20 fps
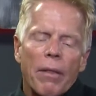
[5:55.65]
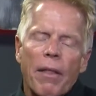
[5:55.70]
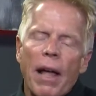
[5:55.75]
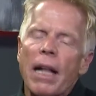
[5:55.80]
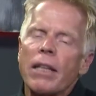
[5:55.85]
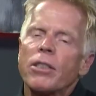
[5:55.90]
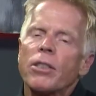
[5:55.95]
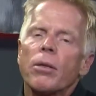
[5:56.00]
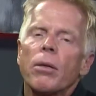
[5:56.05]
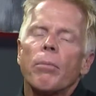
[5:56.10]

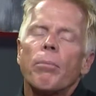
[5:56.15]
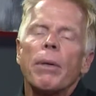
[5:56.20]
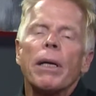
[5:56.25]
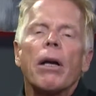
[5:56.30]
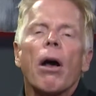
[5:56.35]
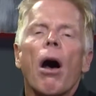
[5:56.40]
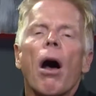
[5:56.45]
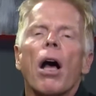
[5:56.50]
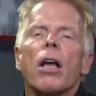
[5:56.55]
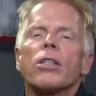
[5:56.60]
That's
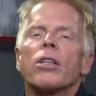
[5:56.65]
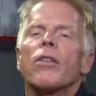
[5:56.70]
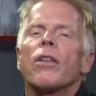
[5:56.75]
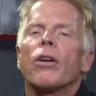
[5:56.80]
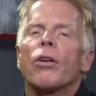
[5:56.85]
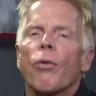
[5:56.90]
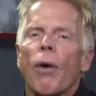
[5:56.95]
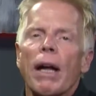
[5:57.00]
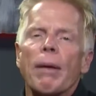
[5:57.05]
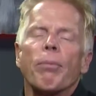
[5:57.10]
because of
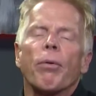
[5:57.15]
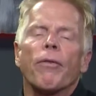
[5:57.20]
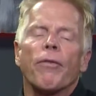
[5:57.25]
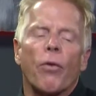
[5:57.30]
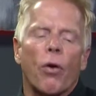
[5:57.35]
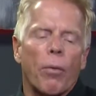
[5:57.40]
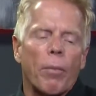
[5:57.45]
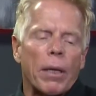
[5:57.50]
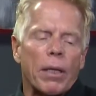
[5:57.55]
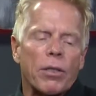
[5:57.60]
the great
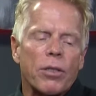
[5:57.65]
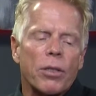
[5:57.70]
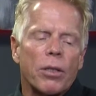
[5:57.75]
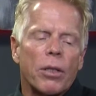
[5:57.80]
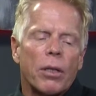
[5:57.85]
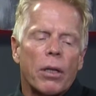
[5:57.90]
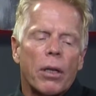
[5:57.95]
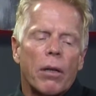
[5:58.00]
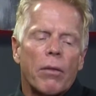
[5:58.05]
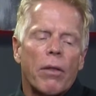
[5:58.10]

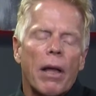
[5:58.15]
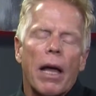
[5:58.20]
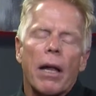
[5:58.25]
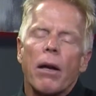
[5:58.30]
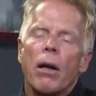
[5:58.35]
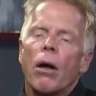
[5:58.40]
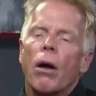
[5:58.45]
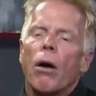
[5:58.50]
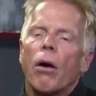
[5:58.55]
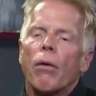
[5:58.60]
performance that